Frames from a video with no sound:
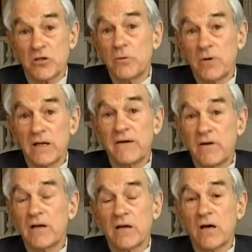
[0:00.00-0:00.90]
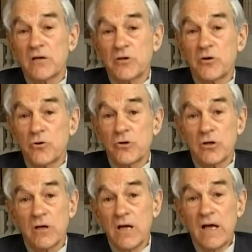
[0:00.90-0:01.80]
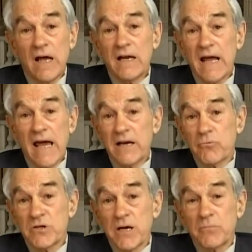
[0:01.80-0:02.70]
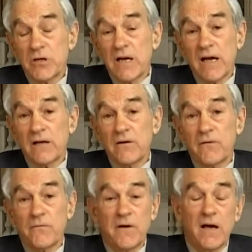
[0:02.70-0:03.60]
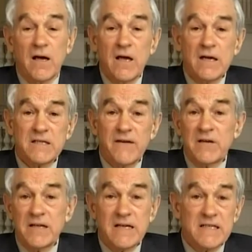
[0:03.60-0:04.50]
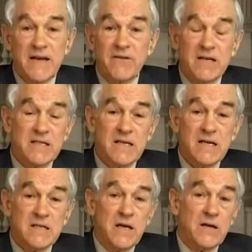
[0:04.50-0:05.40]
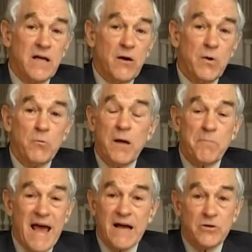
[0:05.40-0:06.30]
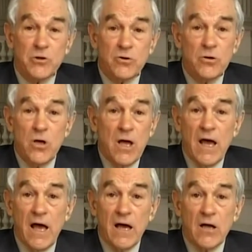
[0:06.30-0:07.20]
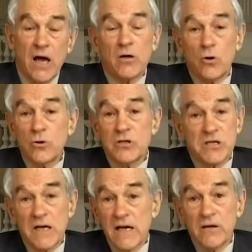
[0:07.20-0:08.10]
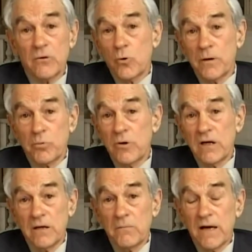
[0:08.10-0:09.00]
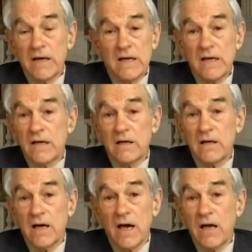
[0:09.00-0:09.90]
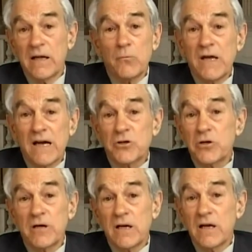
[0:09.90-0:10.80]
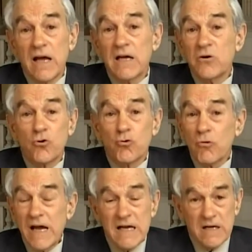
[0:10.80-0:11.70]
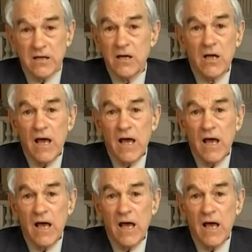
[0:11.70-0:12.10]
still believed in the Constitution, and they had the Resumption Act of 1776, and we went back to a gold standard, quit printing money, and then we ushered in a great